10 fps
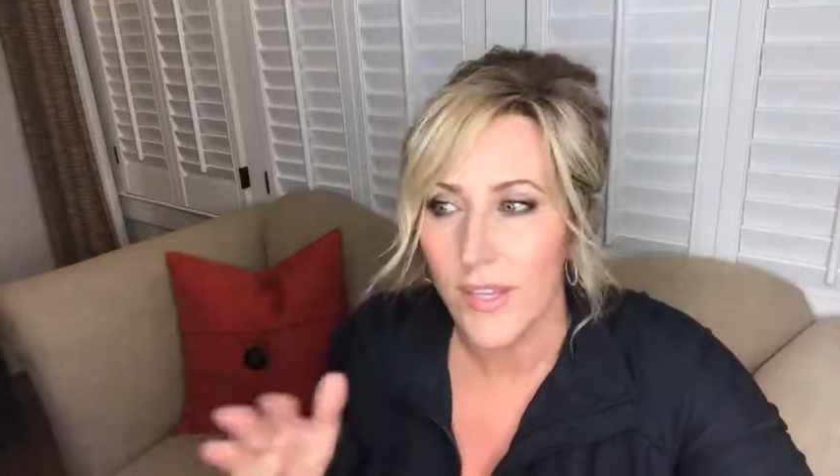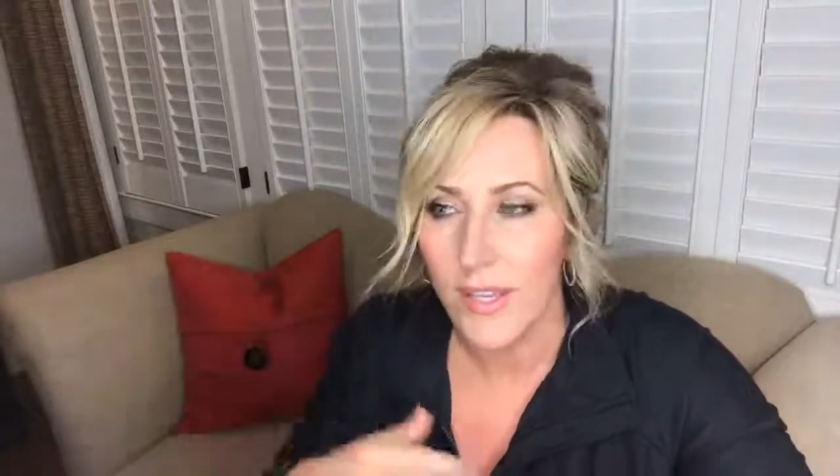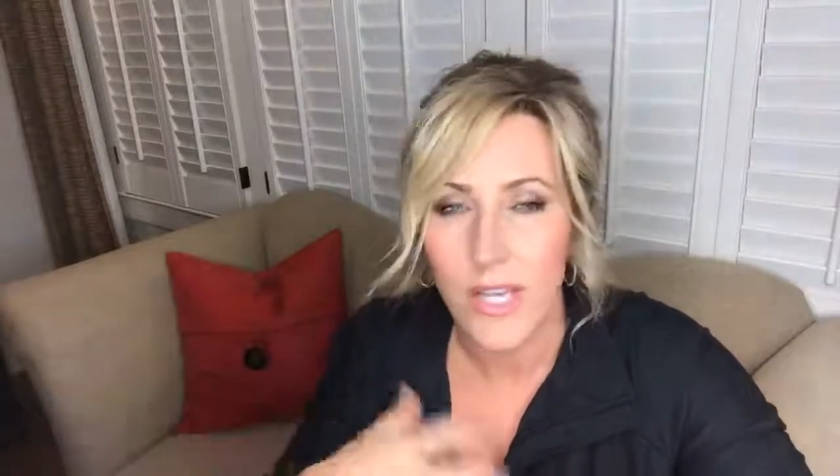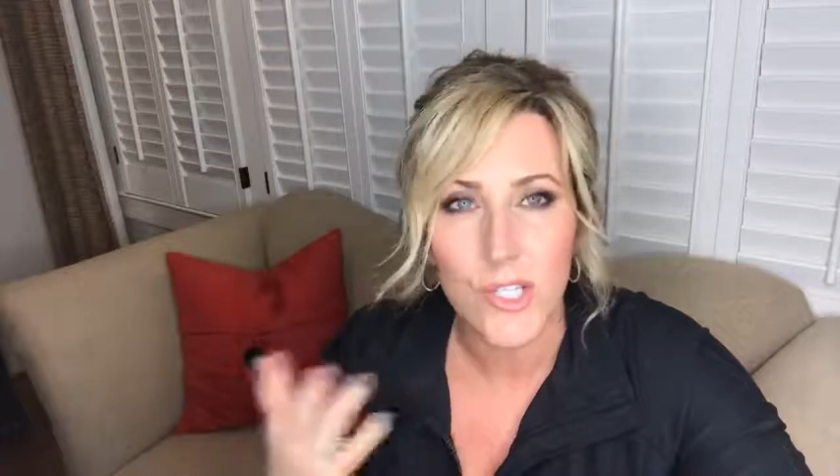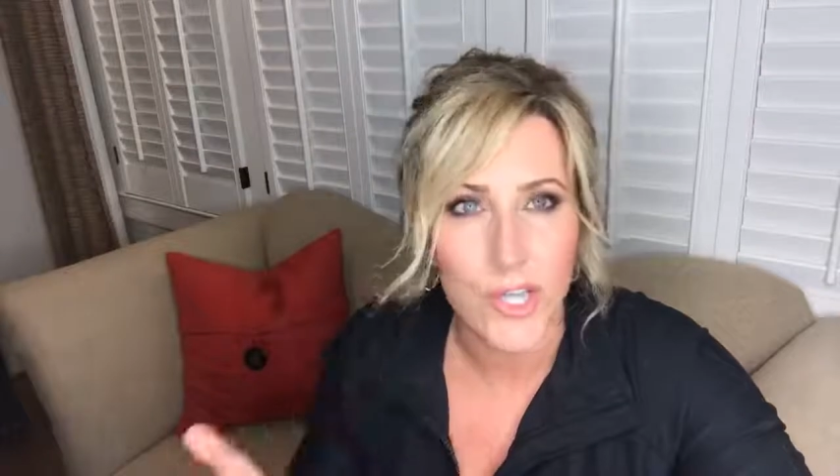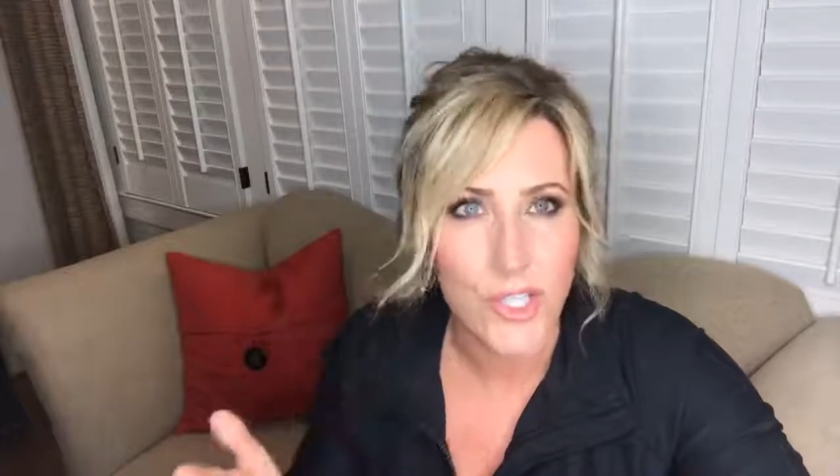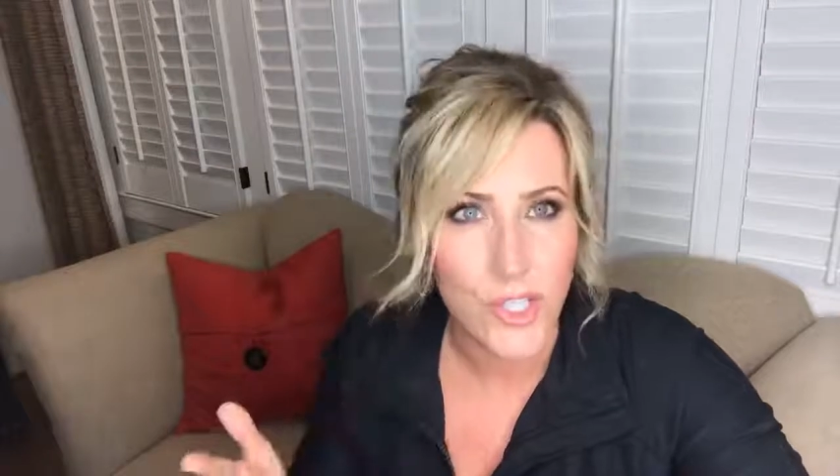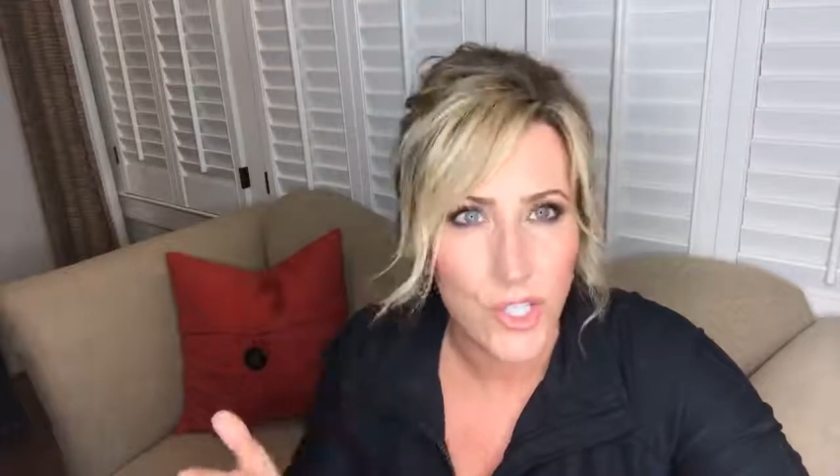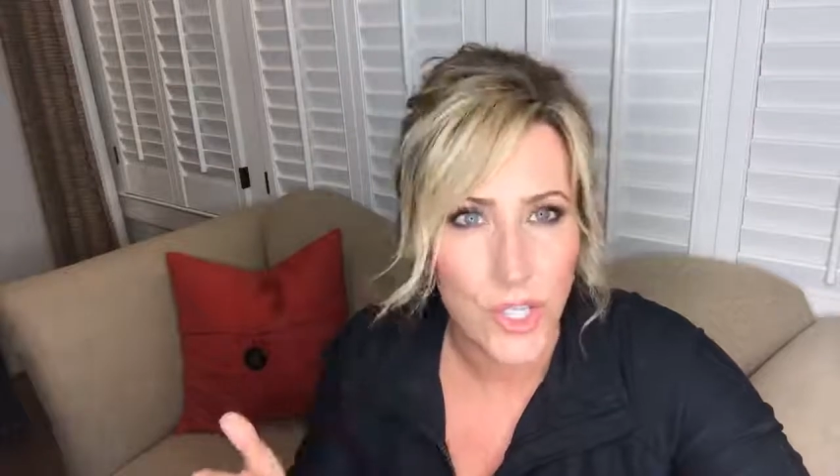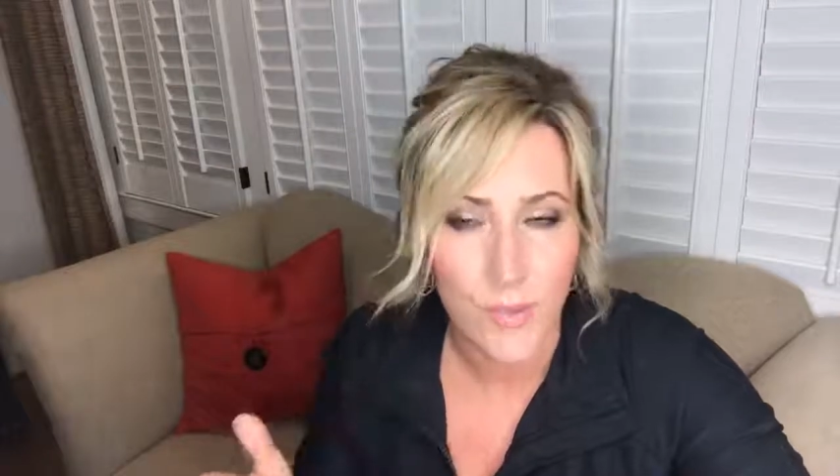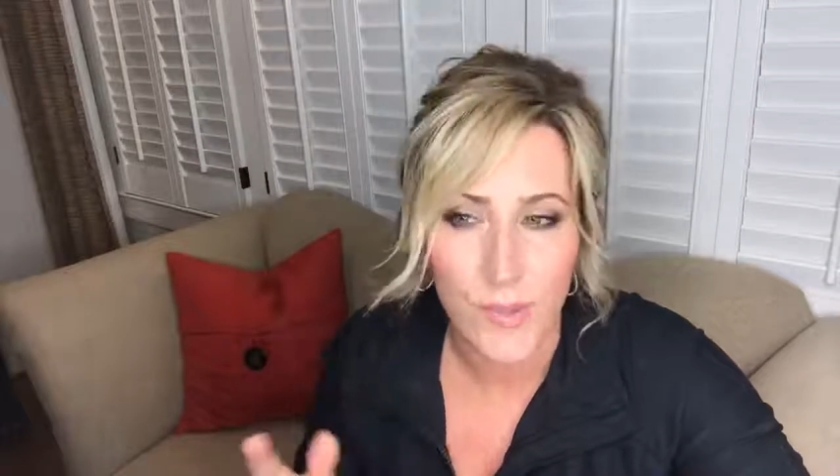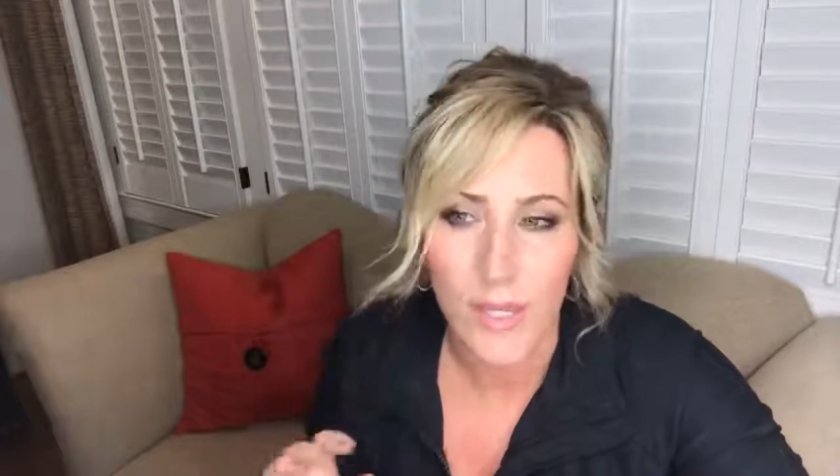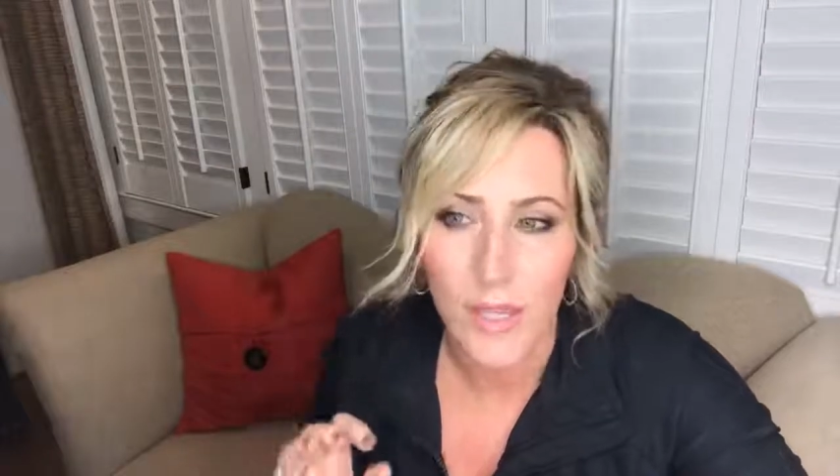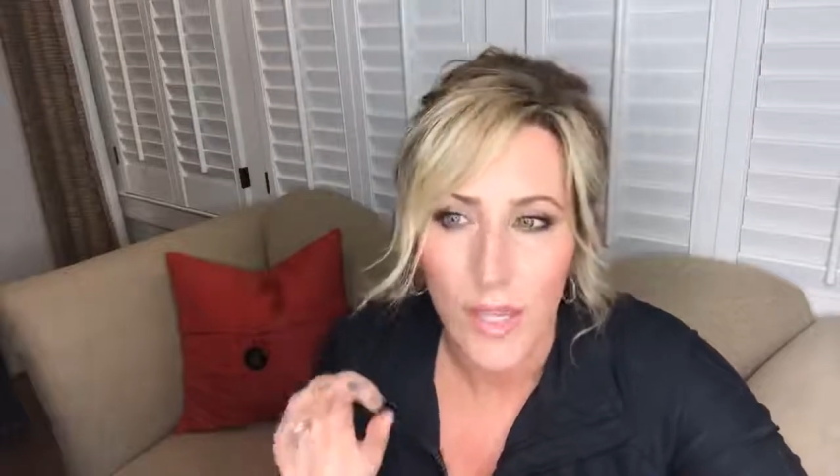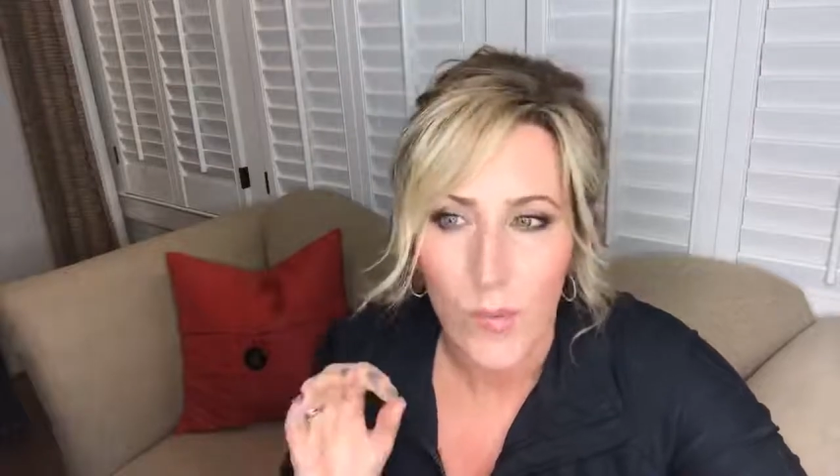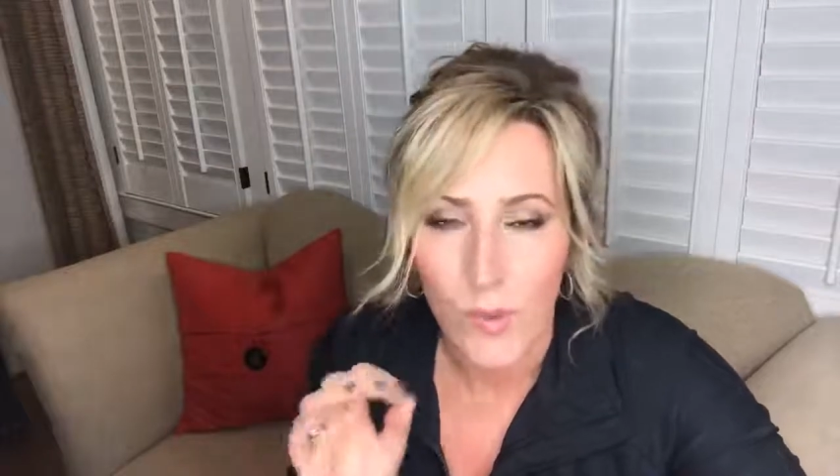then adjust the shipping.